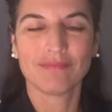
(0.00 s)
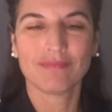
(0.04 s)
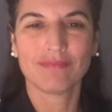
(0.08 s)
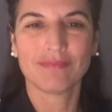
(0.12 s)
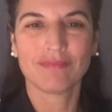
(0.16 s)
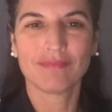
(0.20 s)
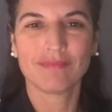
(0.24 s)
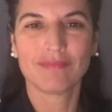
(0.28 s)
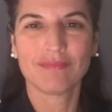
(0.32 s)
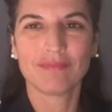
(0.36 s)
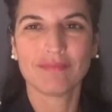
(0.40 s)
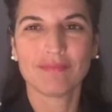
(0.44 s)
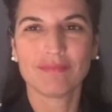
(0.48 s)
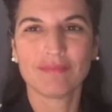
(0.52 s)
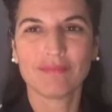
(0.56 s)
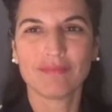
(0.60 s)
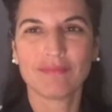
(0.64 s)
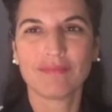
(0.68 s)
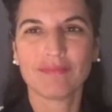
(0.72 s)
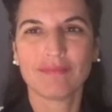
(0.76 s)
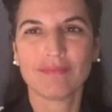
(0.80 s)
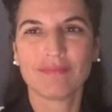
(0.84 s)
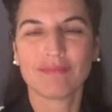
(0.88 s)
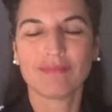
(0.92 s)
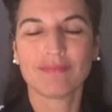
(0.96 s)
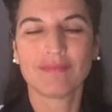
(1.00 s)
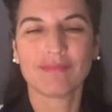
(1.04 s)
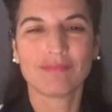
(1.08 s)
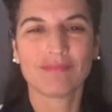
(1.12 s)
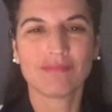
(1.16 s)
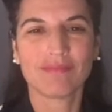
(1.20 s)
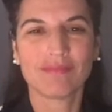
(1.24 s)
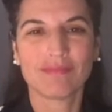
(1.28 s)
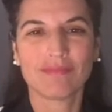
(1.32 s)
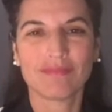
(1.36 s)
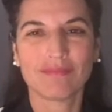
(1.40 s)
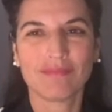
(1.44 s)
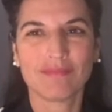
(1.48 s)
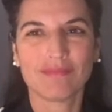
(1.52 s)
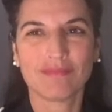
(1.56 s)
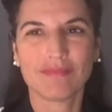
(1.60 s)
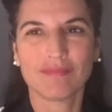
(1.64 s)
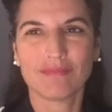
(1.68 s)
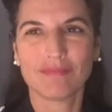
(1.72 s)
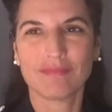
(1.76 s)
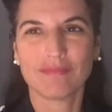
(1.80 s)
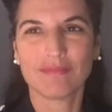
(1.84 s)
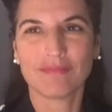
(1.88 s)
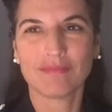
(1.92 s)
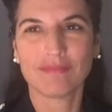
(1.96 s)

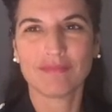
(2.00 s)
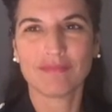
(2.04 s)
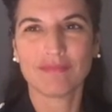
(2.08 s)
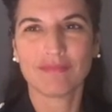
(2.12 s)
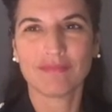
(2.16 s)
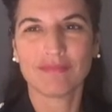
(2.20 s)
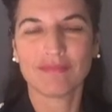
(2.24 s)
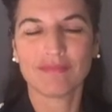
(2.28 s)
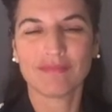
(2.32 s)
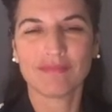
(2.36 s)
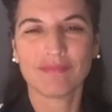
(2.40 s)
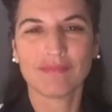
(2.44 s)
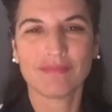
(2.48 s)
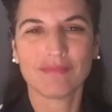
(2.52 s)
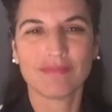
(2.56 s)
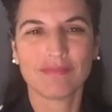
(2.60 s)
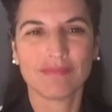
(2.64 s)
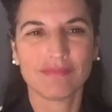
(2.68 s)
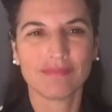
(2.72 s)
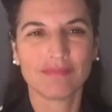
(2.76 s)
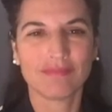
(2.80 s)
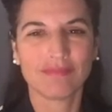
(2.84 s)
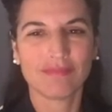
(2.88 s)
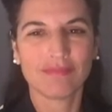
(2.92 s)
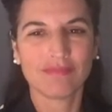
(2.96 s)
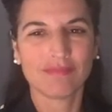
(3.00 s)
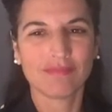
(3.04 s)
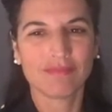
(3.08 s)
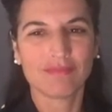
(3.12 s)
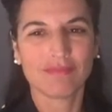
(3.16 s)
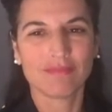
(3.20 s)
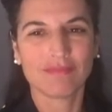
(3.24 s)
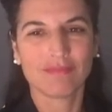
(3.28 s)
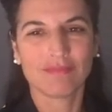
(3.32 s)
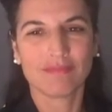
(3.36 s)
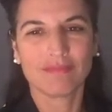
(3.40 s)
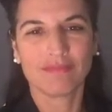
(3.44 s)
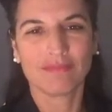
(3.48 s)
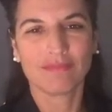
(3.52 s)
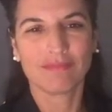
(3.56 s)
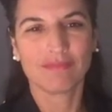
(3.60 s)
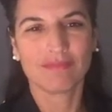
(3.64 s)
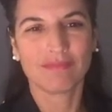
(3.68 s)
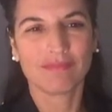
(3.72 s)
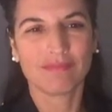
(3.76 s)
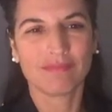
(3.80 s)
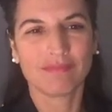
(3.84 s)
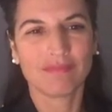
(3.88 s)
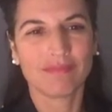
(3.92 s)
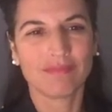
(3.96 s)

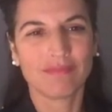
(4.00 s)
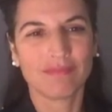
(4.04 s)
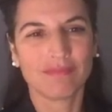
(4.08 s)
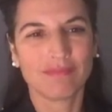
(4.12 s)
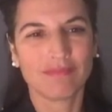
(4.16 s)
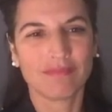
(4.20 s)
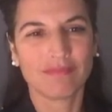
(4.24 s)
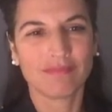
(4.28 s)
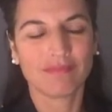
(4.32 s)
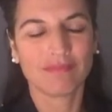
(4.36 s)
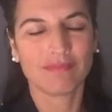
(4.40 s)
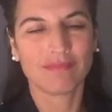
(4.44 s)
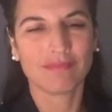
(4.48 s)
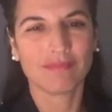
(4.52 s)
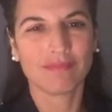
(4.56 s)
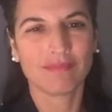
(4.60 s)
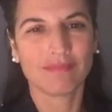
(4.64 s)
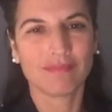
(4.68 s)
(silent)